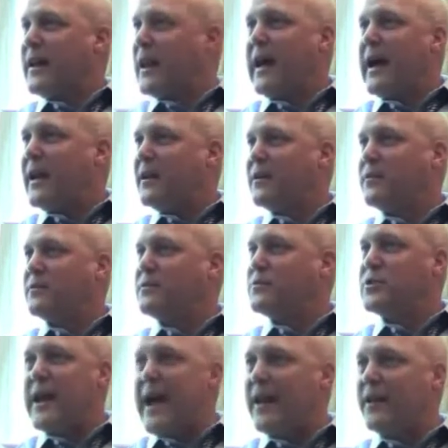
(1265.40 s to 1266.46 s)
a lot of
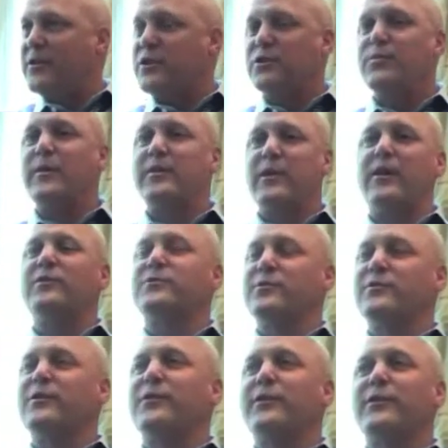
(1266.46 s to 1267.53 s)
challenges, but they
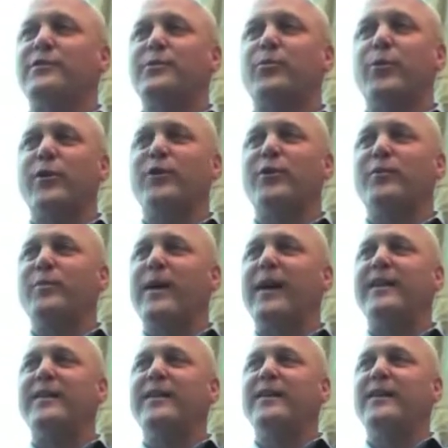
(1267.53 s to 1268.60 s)
also know that it's a pretty good
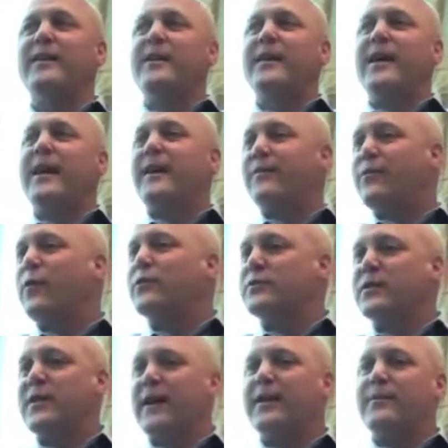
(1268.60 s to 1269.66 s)
bet. And folks
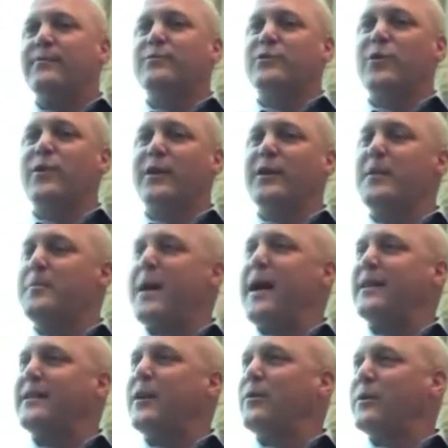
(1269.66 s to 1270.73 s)
are kind of starting to come
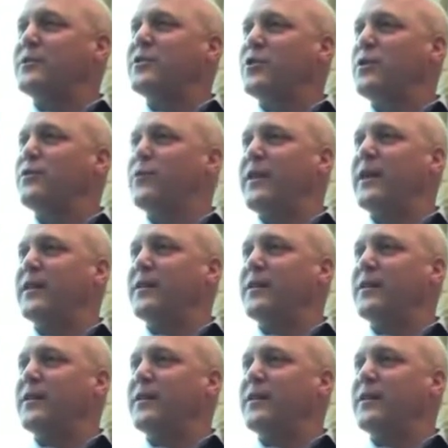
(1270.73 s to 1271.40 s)
back now, and it's a good feeling.